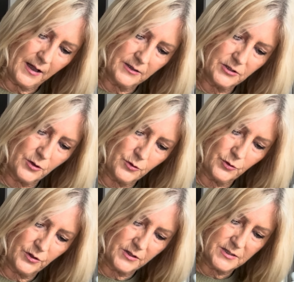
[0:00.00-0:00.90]
so you
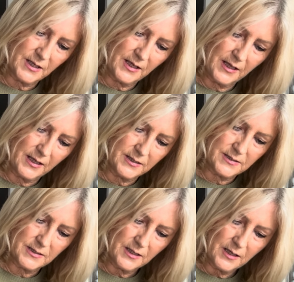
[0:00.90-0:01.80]
can see
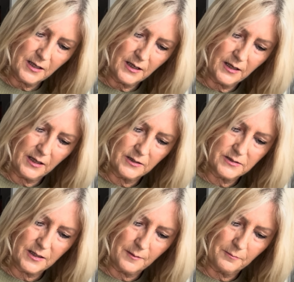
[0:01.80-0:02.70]
its
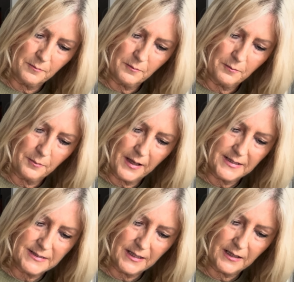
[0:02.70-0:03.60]

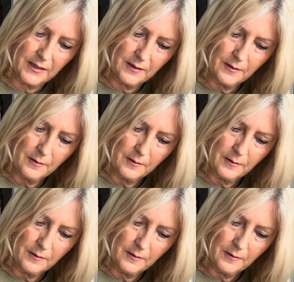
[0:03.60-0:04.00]
basic